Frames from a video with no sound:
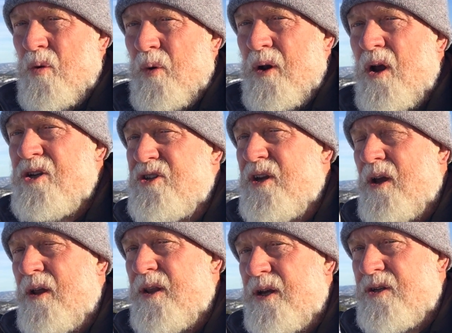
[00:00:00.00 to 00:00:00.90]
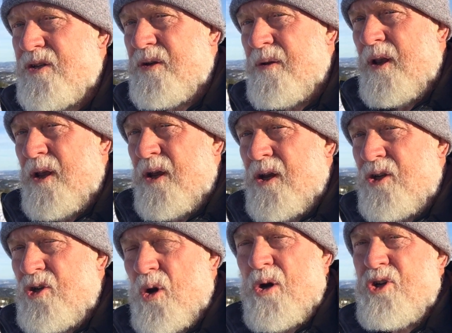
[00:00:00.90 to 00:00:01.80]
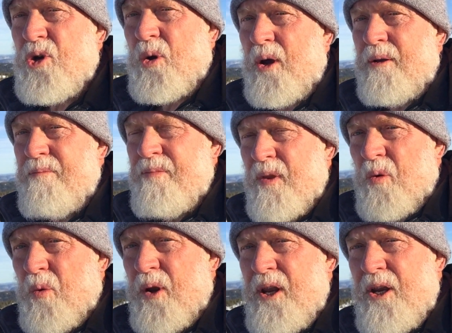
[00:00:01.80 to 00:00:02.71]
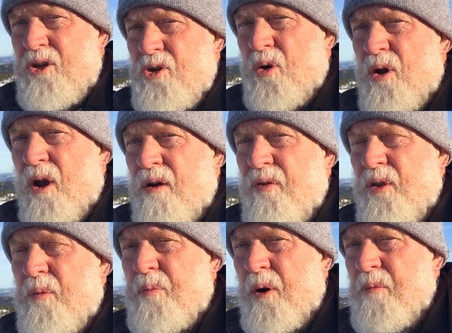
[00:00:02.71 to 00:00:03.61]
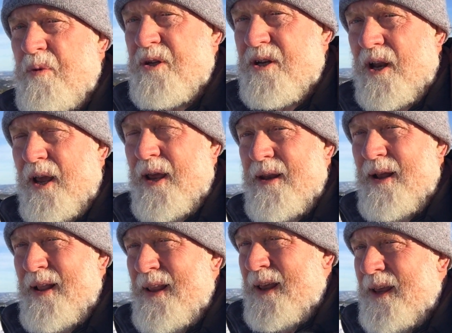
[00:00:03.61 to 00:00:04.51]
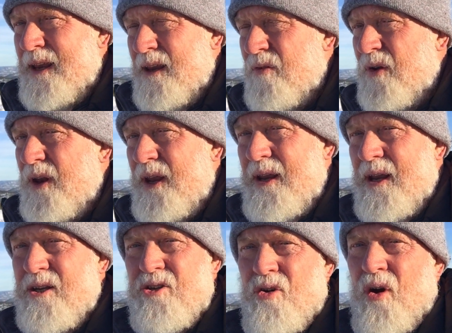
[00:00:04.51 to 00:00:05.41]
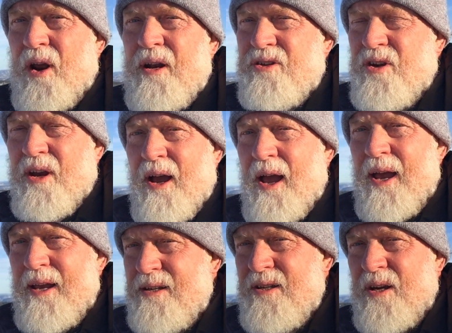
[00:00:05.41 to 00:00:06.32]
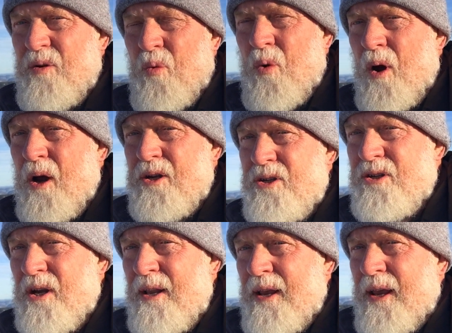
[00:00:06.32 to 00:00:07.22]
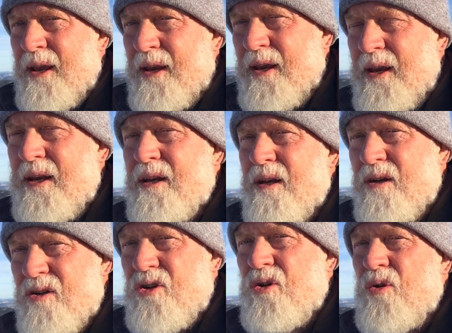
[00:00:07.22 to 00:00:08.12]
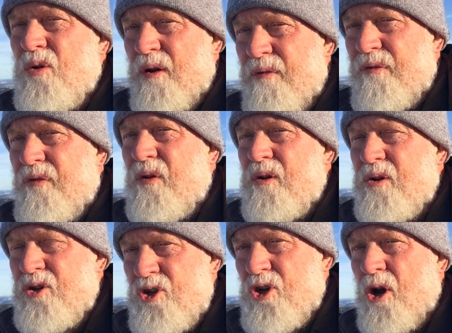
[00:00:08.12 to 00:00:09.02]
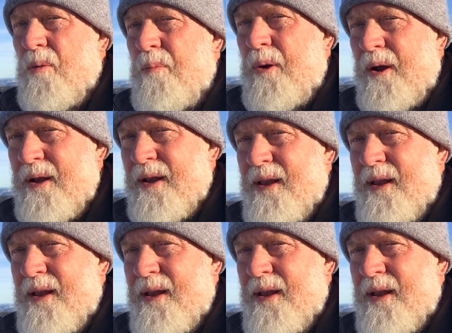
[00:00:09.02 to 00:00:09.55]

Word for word: One last thing on this Joshua when he took over the promised land, even he, as great as a guy as he was, he didn't do a full job.